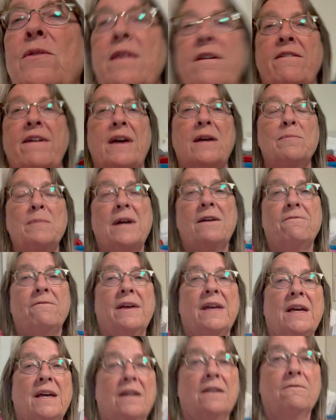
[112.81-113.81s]
they've had my
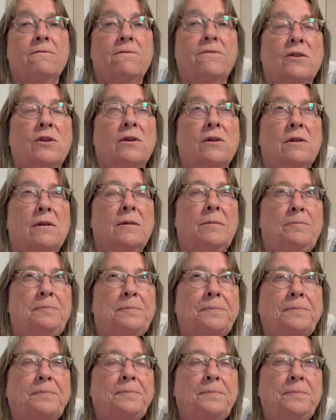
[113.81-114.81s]
van for,
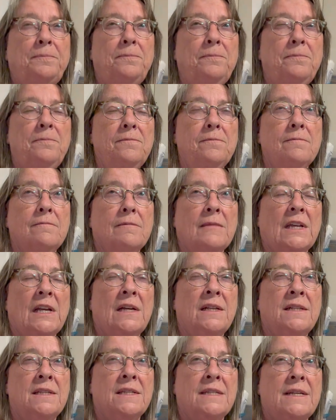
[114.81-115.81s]

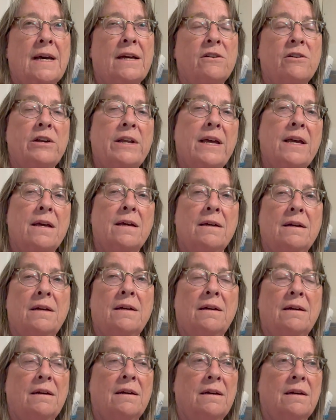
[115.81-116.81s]
it's Saturday,
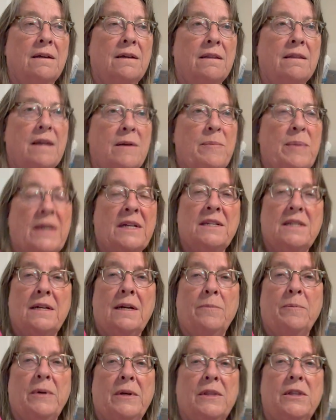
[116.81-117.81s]
they picked it
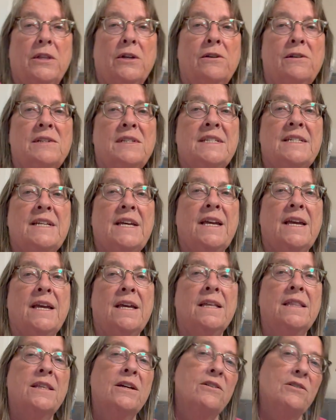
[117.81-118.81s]
up on
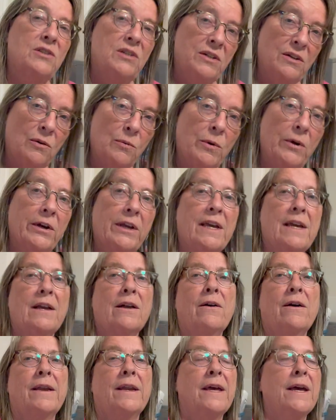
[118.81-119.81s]
Thursday. They're still working
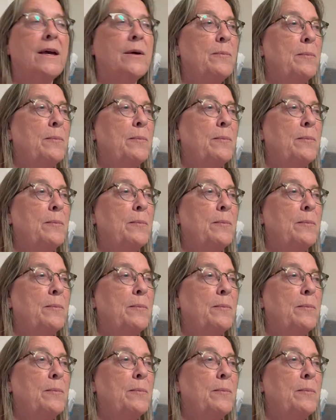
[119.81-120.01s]
on it,